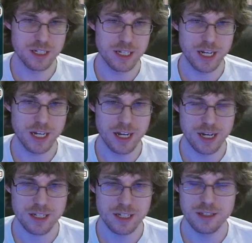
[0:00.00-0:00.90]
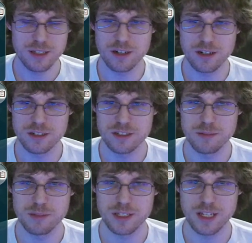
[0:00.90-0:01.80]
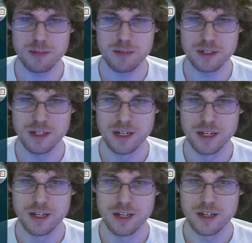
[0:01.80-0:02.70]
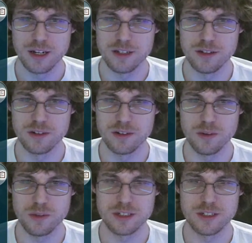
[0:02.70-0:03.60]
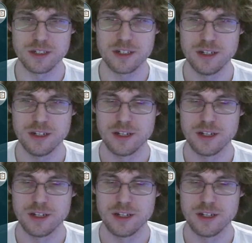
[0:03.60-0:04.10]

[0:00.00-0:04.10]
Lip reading: a hotkey that causes something to happen and you don't know what you did,